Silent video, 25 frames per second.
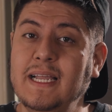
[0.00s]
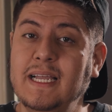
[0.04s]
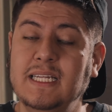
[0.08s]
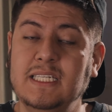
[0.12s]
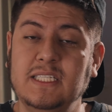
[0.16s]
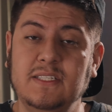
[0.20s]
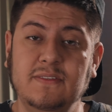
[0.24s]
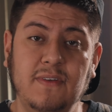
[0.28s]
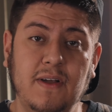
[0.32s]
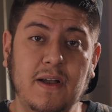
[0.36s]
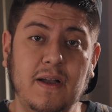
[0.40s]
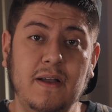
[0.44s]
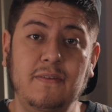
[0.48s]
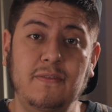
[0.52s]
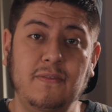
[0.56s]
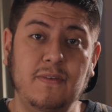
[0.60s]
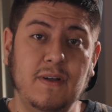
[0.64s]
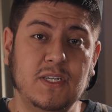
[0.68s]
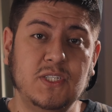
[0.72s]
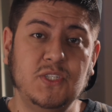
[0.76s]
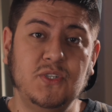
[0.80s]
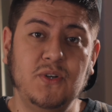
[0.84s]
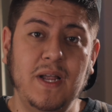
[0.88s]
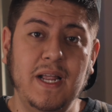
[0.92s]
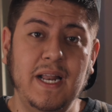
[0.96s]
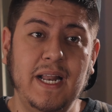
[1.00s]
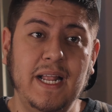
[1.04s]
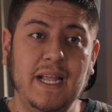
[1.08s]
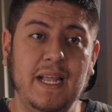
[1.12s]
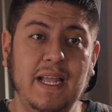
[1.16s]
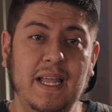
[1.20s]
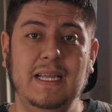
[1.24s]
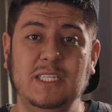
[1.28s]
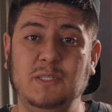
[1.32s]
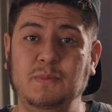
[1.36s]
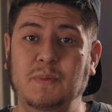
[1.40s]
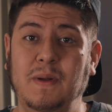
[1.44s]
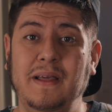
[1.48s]
It's very frustrating.
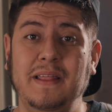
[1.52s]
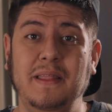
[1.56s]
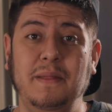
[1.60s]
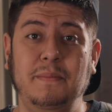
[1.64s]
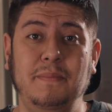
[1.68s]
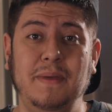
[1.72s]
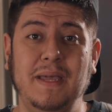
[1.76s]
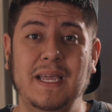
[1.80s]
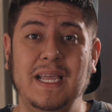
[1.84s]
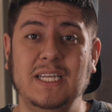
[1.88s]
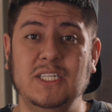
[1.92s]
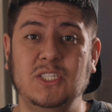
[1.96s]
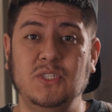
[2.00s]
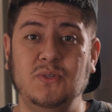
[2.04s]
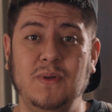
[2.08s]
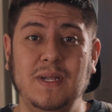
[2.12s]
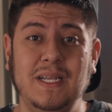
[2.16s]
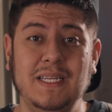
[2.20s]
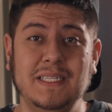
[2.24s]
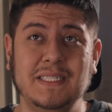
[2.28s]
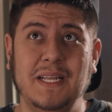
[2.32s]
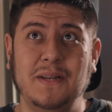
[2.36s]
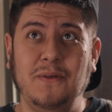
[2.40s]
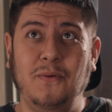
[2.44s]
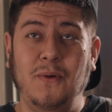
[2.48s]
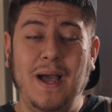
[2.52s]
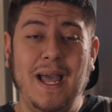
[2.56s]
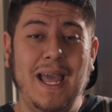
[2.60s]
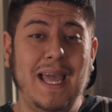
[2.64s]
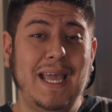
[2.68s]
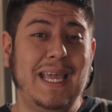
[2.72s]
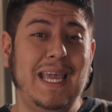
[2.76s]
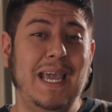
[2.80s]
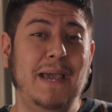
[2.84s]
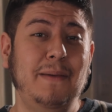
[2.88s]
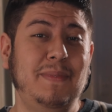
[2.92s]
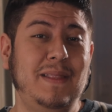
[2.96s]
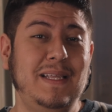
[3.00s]
It's probably the biggest reason why I
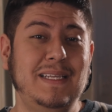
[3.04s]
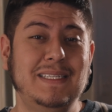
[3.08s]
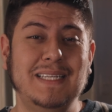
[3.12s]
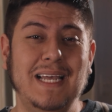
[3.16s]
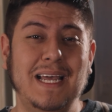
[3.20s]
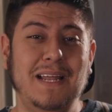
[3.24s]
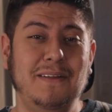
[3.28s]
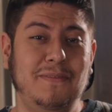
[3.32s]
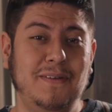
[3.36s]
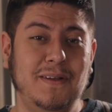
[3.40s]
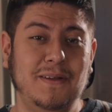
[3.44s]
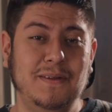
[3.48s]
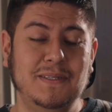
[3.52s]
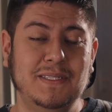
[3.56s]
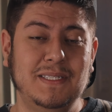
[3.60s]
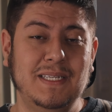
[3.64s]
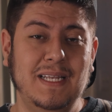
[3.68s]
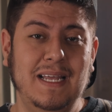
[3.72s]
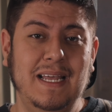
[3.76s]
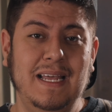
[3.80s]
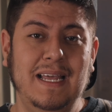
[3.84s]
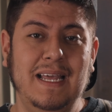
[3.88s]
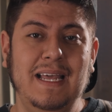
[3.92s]
kept these headphones.